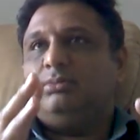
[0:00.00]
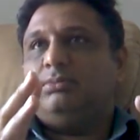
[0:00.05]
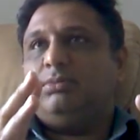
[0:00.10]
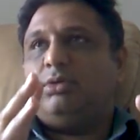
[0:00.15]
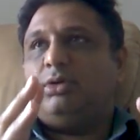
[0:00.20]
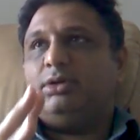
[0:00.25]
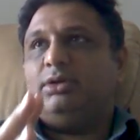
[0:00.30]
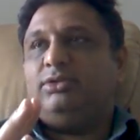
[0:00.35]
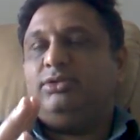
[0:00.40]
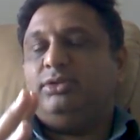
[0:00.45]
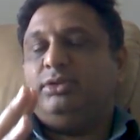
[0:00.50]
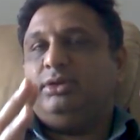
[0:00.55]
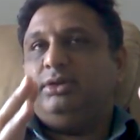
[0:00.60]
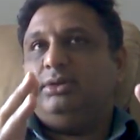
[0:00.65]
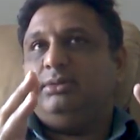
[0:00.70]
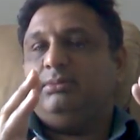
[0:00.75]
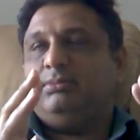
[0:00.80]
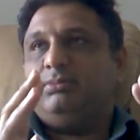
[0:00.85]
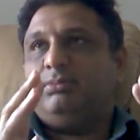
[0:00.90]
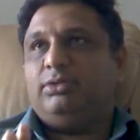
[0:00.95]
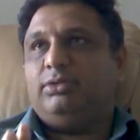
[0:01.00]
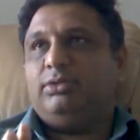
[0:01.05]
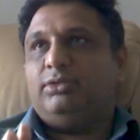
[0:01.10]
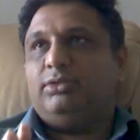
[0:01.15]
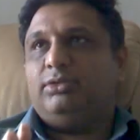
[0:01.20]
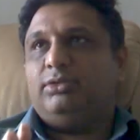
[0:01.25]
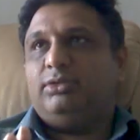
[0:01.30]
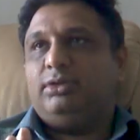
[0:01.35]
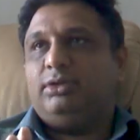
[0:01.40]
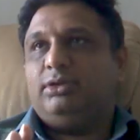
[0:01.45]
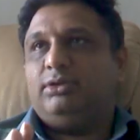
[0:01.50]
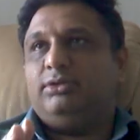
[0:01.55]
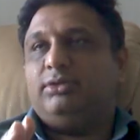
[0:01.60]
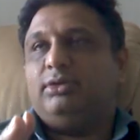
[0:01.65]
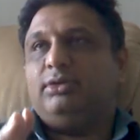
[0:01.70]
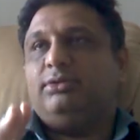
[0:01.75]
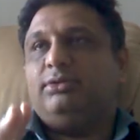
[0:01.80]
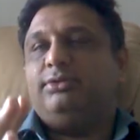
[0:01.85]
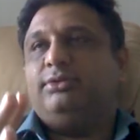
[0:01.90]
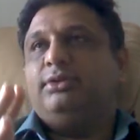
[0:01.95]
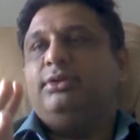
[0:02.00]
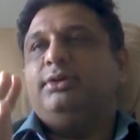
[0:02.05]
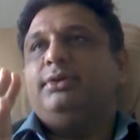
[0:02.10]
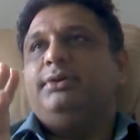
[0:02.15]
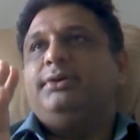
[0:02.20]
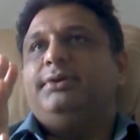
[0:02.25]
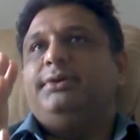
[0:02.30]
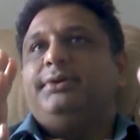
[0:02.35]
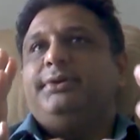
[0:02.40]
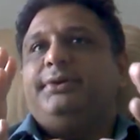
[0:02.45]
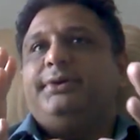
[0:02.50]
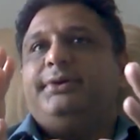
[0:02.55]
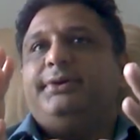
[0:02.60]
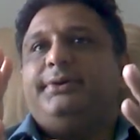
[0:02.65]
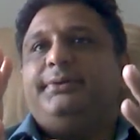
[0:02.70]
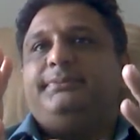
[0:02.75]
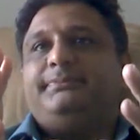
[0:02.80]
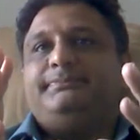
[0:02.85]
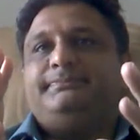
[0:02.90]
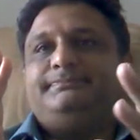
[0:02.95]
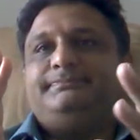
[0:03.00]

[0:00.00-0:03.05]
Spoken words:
policy results, uh,